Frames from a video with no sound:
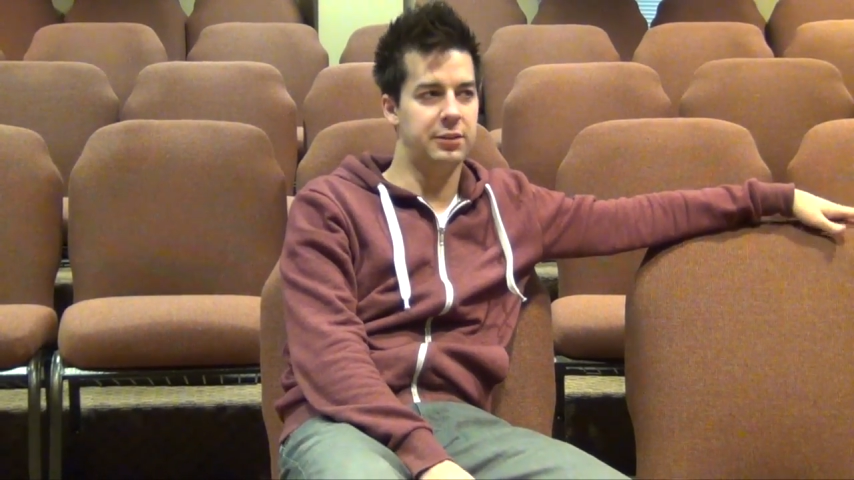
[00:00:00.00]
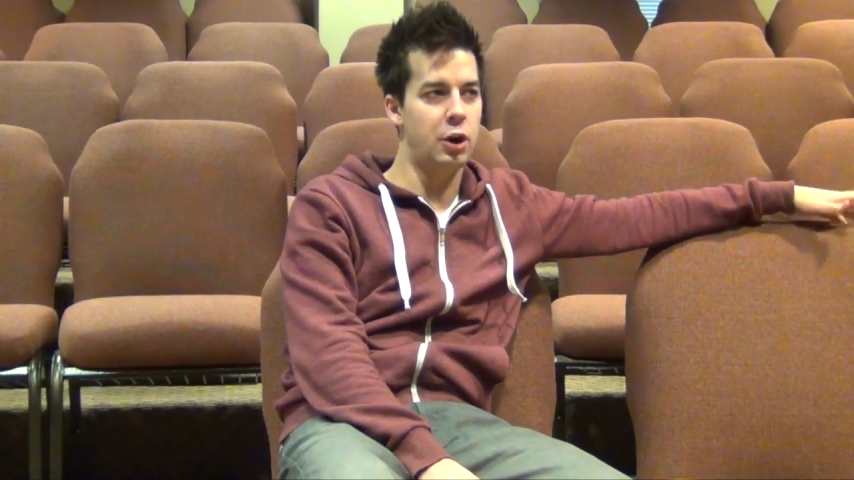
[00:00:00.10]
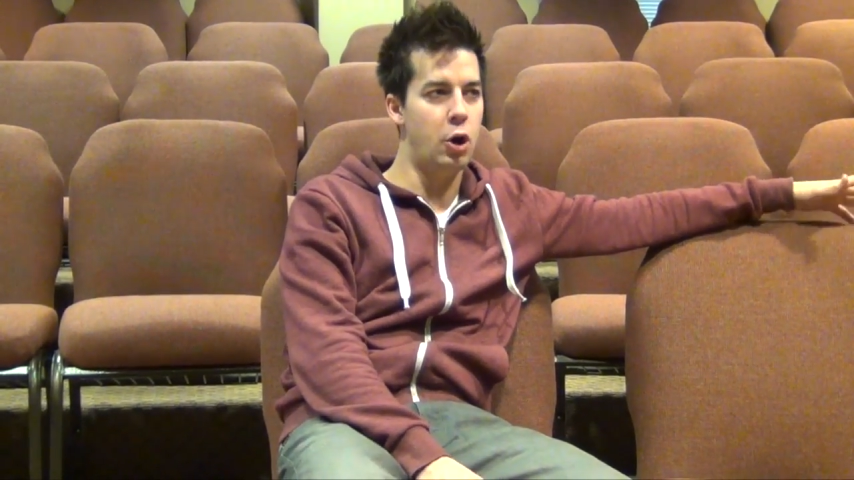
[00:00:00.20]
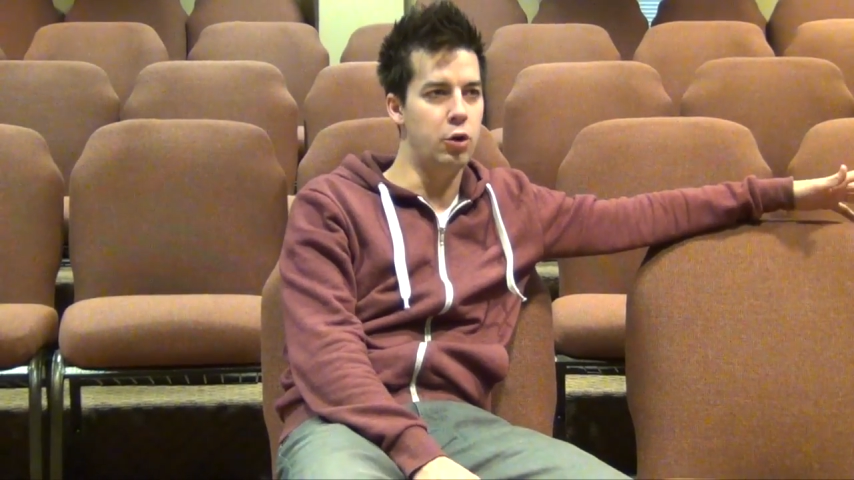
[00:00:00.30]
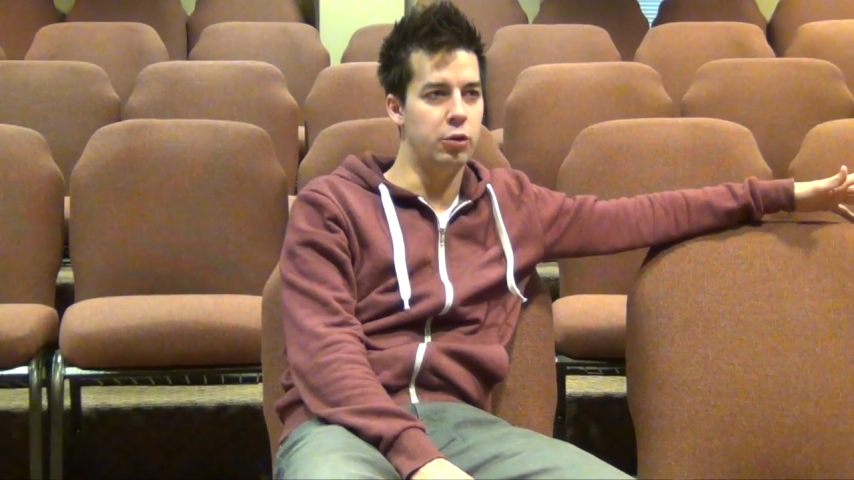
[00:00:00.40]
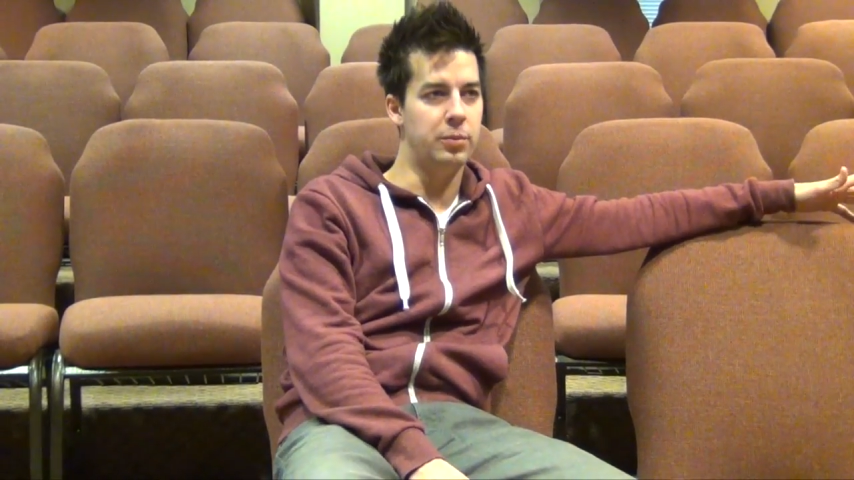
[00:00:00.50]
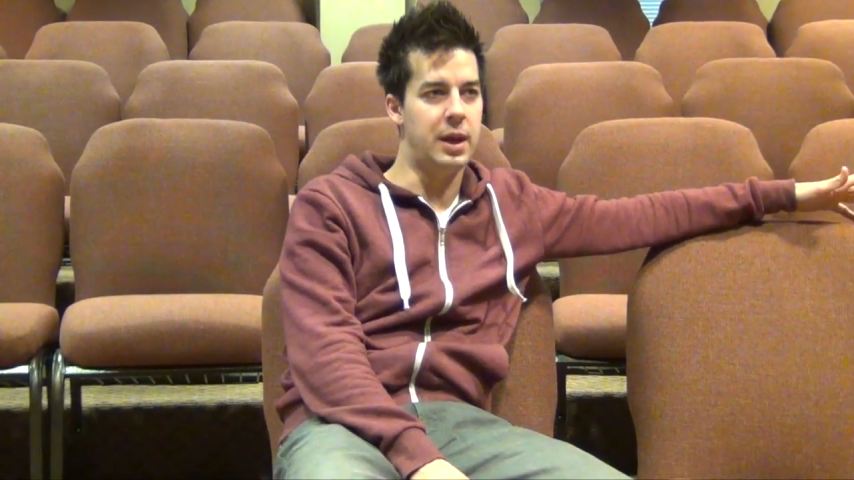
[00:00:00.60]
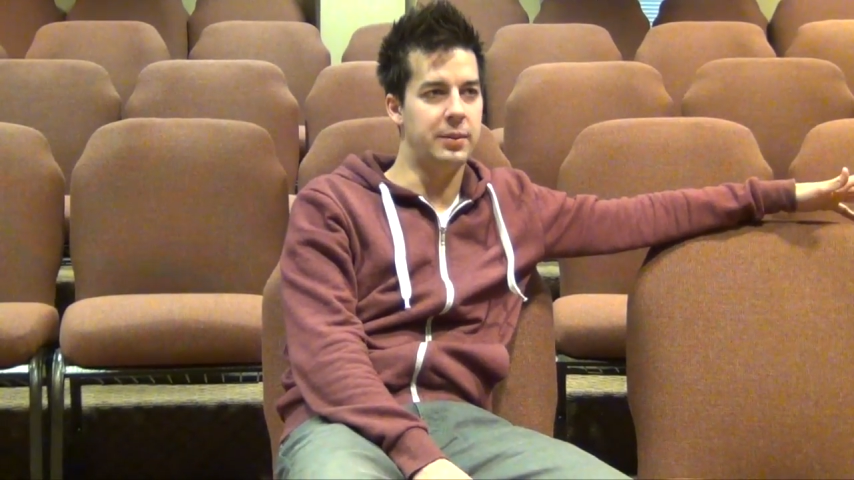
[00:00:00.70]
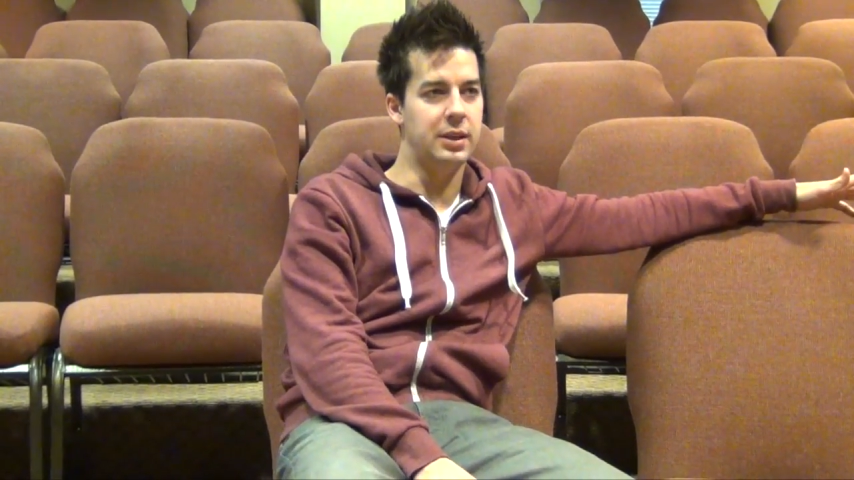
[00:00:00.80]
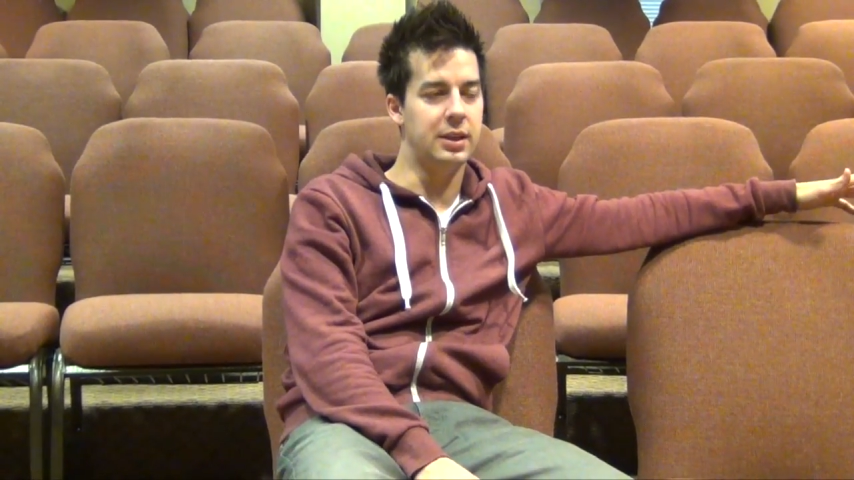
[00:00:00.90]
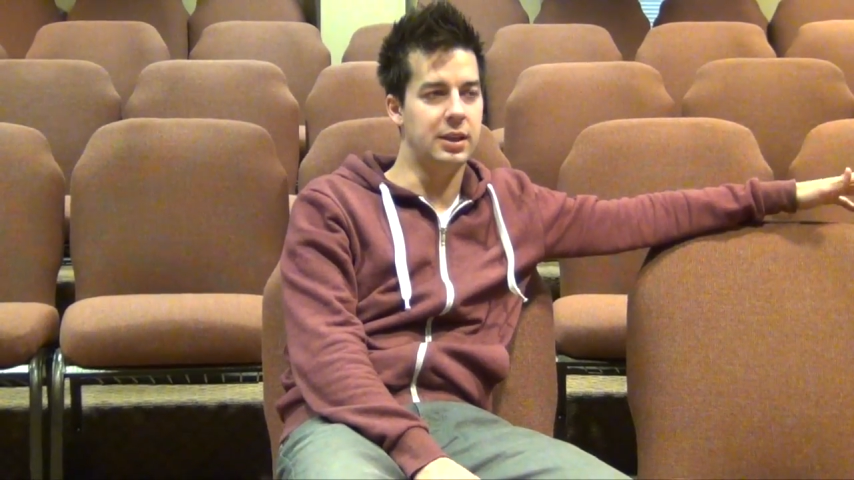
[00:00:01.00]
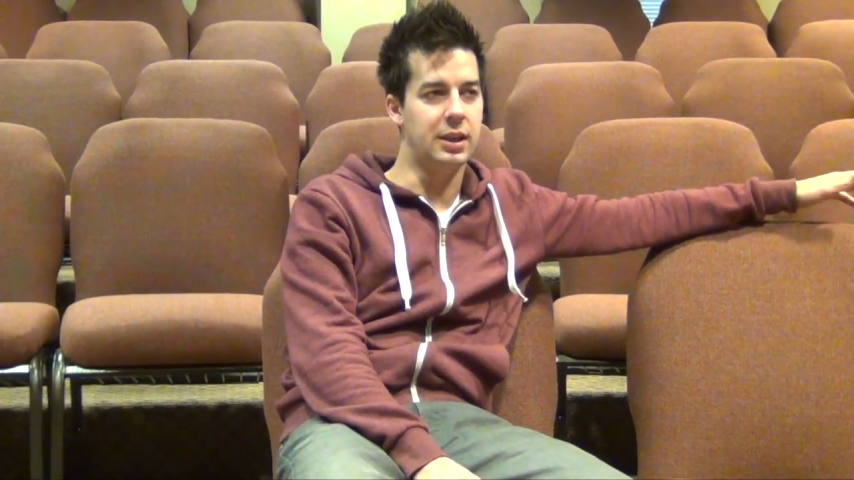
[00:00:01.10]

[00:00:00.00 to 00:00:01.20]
its own, maybe in a